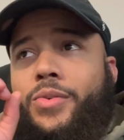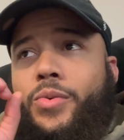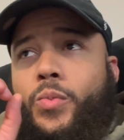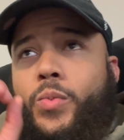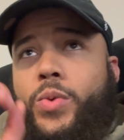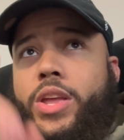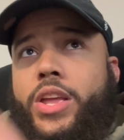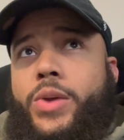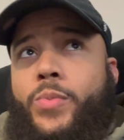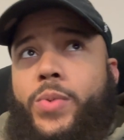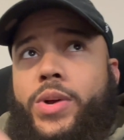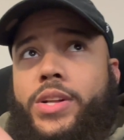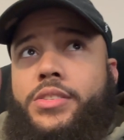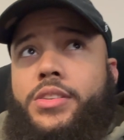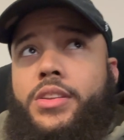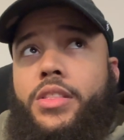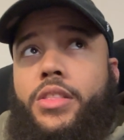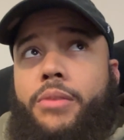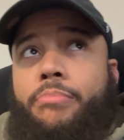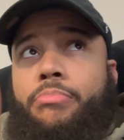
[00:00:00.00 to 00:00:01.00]
We went
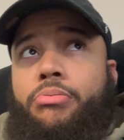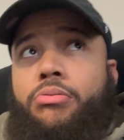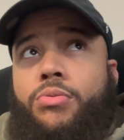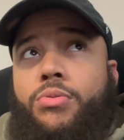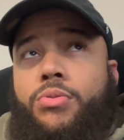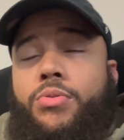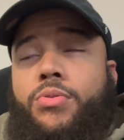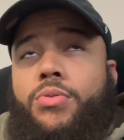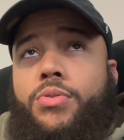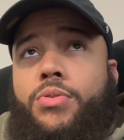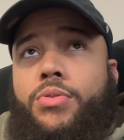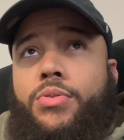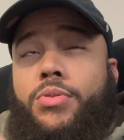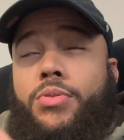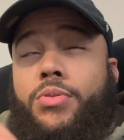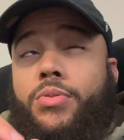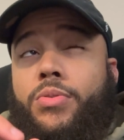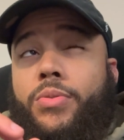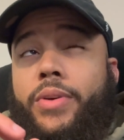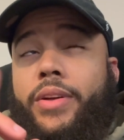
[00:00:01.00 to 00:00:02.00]
to the
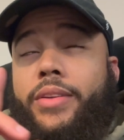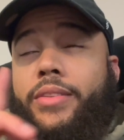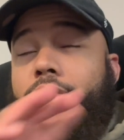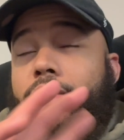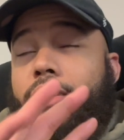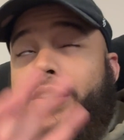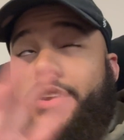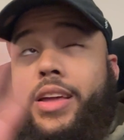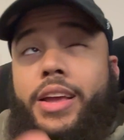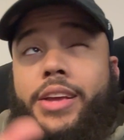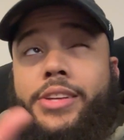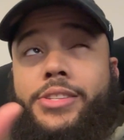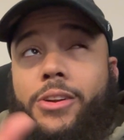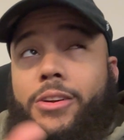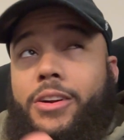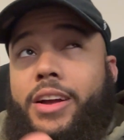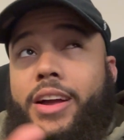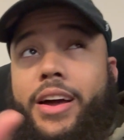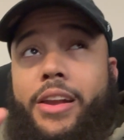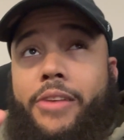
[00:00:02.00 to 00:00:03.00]
pool. The days are
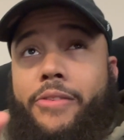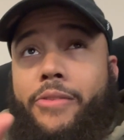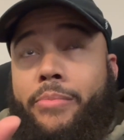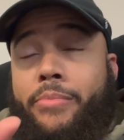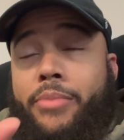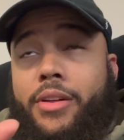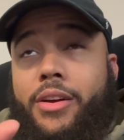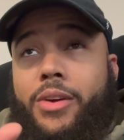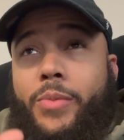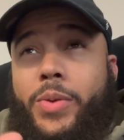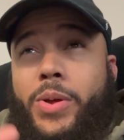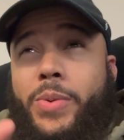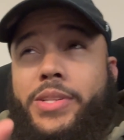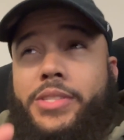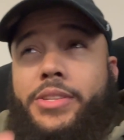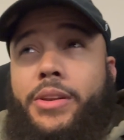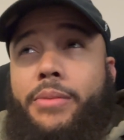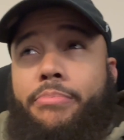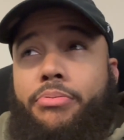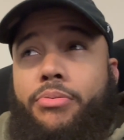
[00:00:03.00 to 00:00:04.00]
kind of a blur. We went
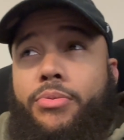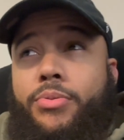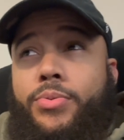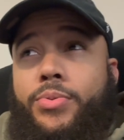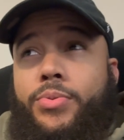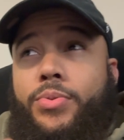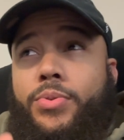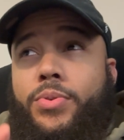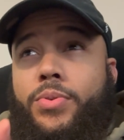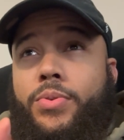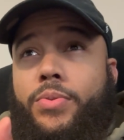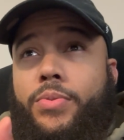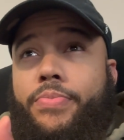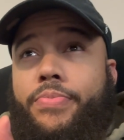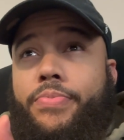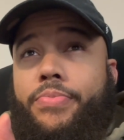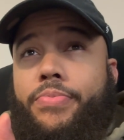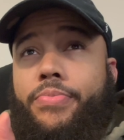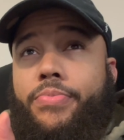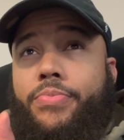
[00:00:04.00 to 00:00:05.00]
to the pool
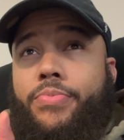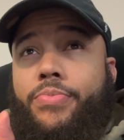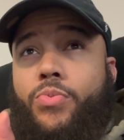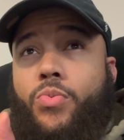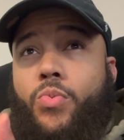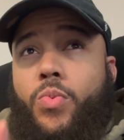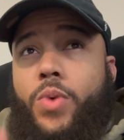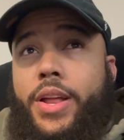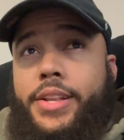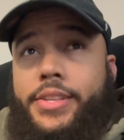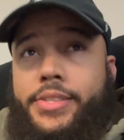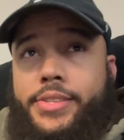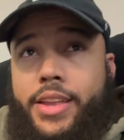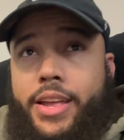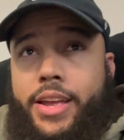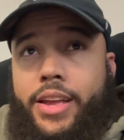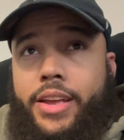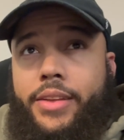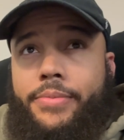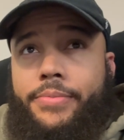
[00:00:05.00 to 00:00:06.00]

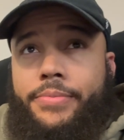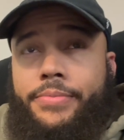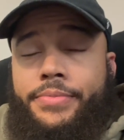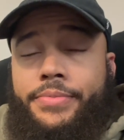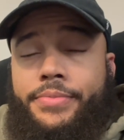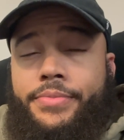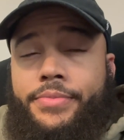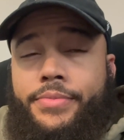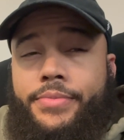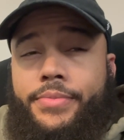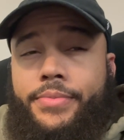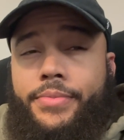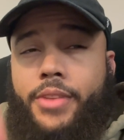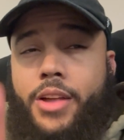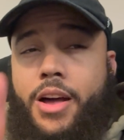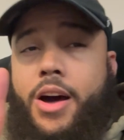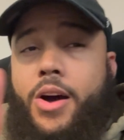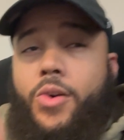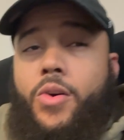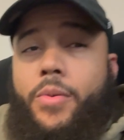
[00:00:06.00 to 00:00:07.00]
Wednesday,
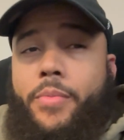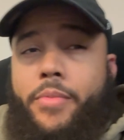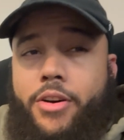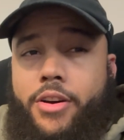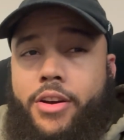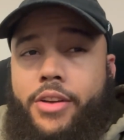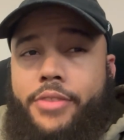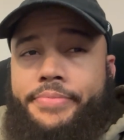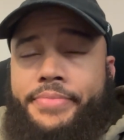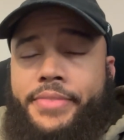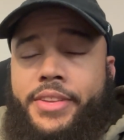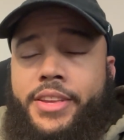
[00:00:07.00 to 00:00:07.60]
Aquamar.